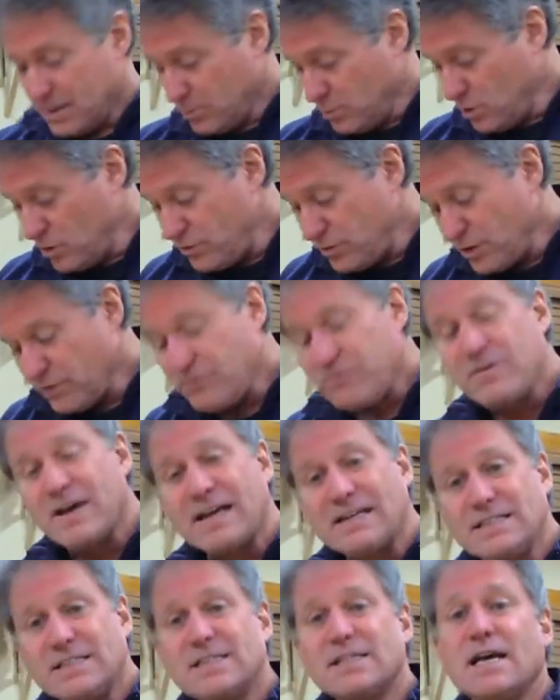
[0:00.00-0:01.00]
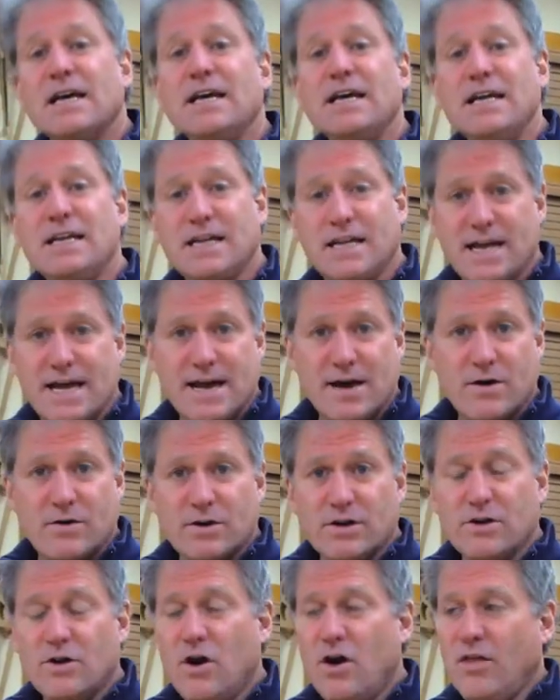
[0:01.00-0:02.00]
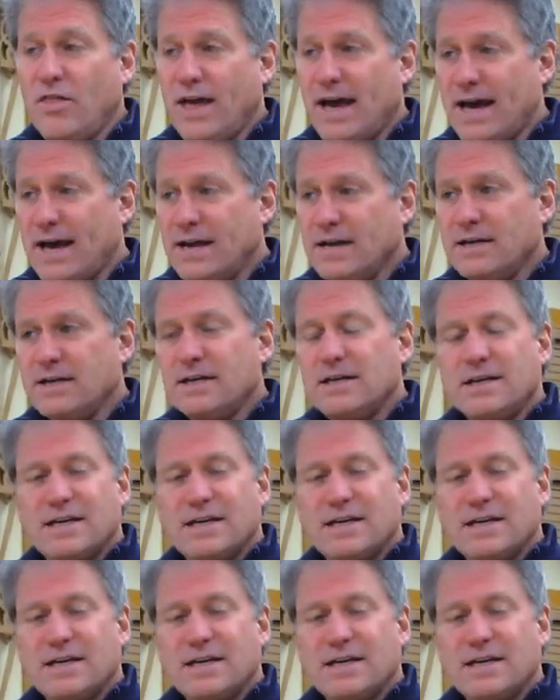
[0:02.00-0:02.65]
move your fence in and out and all that.